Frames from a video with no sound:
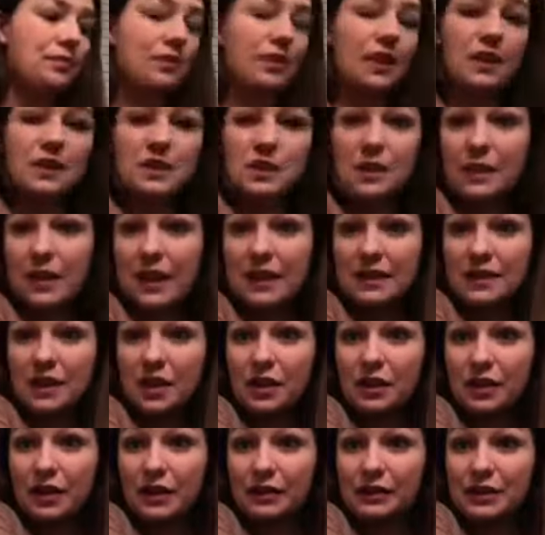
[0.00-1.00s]
So that's
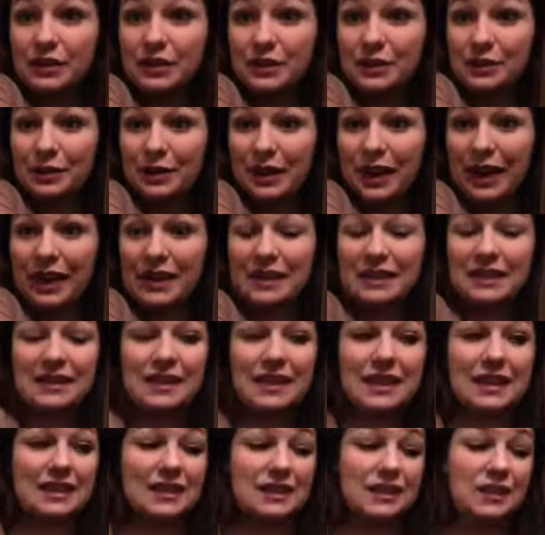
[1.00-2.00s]
all you have to do, guys.
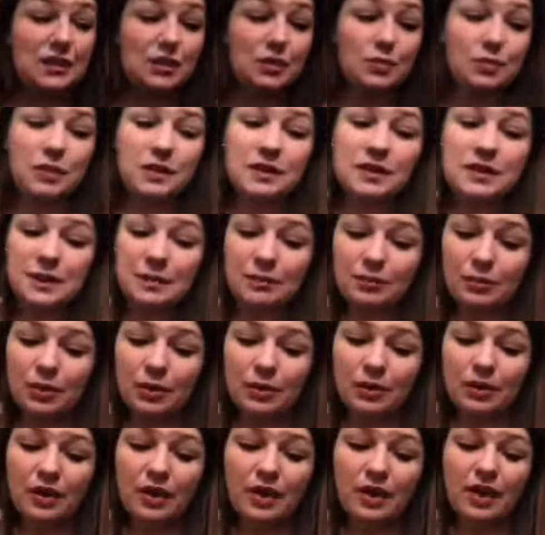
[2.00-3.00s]
It's super
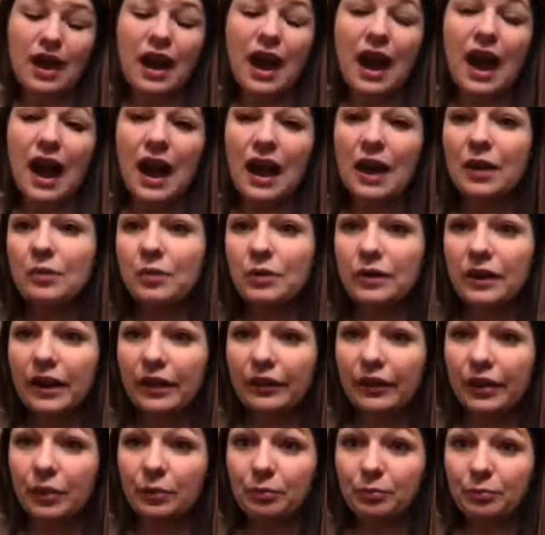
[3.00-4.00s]
simple. I will
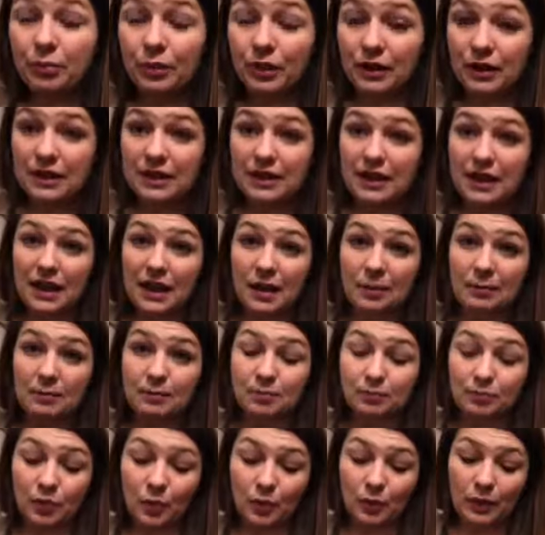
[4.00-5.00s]
even put,
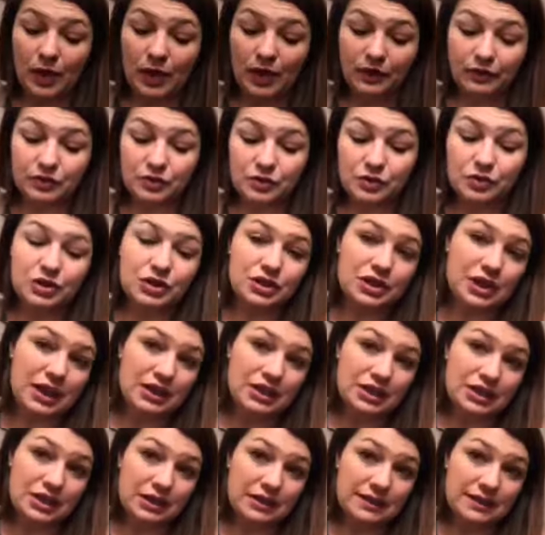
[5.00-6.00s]
we have True
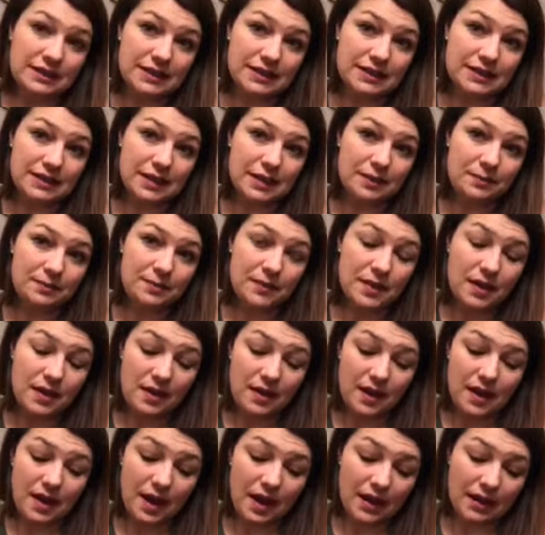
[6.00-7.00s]
Shine gel system,
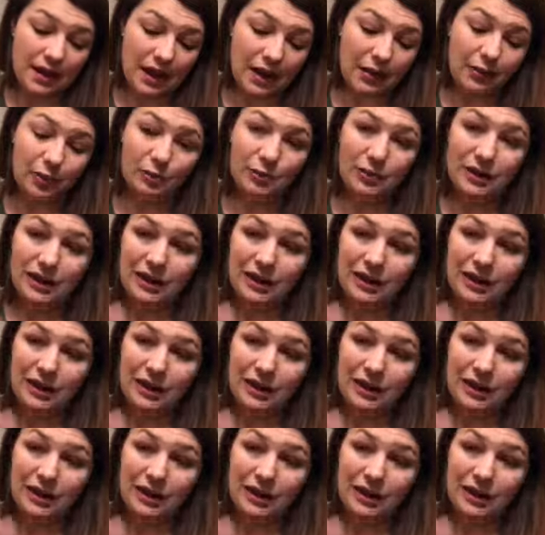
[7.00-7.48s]
and I will put